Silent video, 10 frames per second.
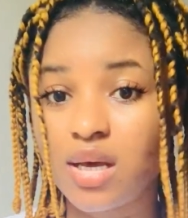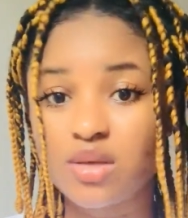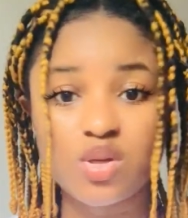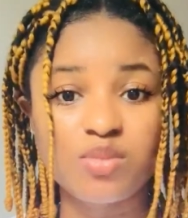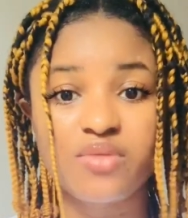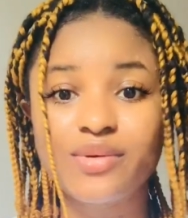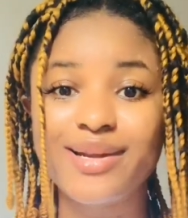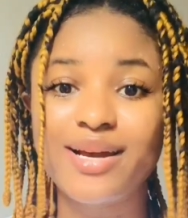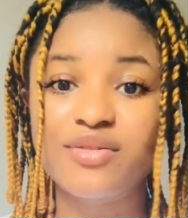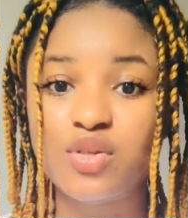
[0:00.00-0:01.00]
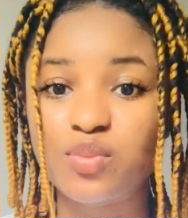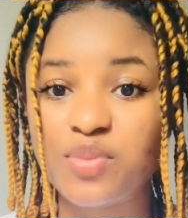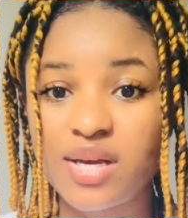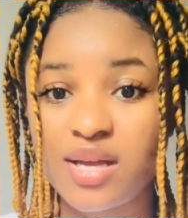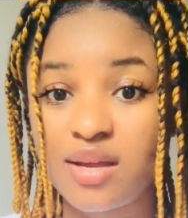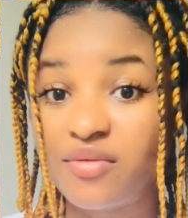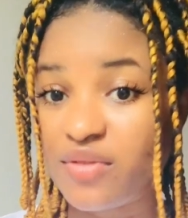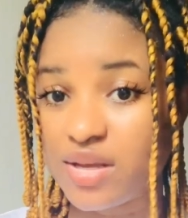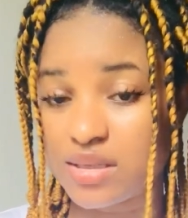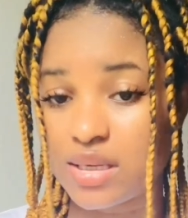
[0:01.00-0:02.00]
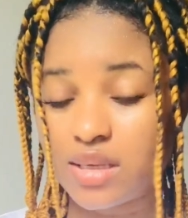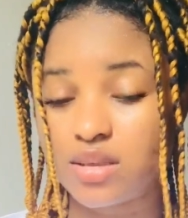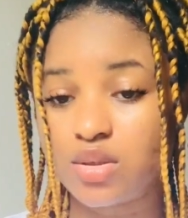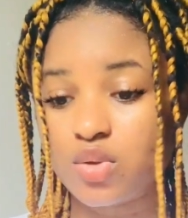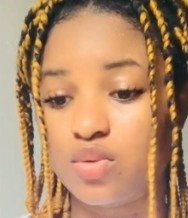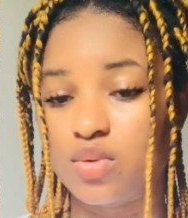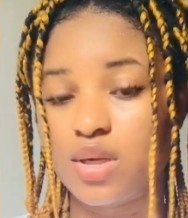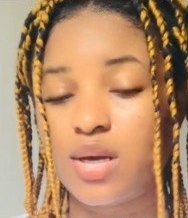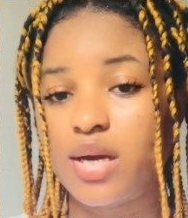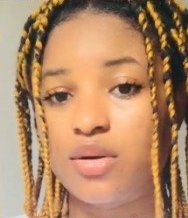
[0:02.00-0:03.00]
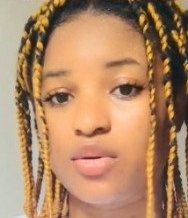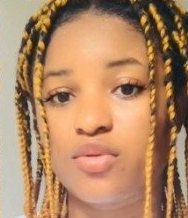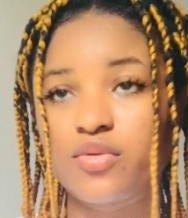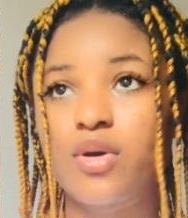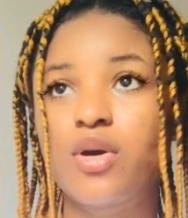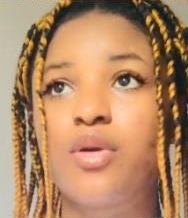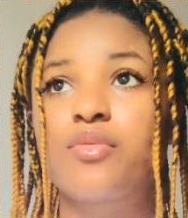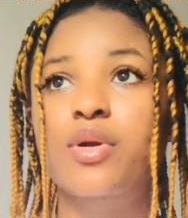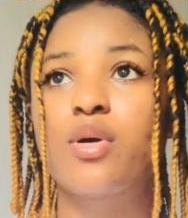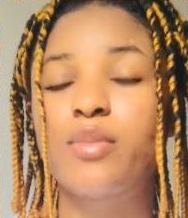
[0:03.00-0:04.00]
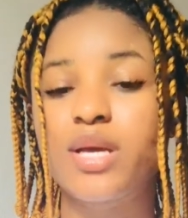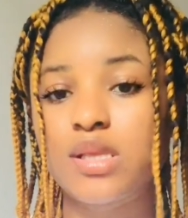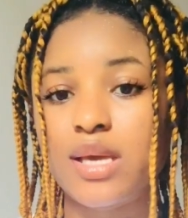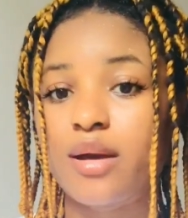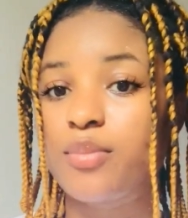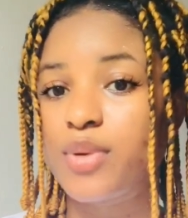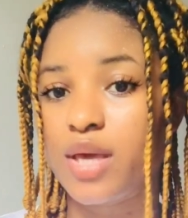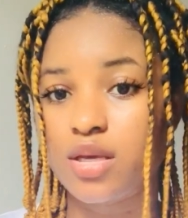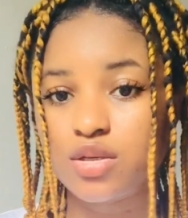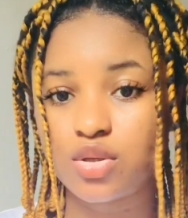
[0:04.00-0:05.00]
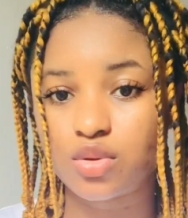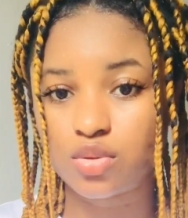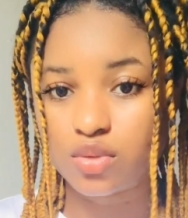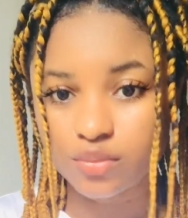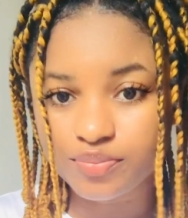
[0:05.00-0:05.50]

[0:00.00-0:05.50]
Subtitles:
Some even have to pay influencers to a kind of recommend their page to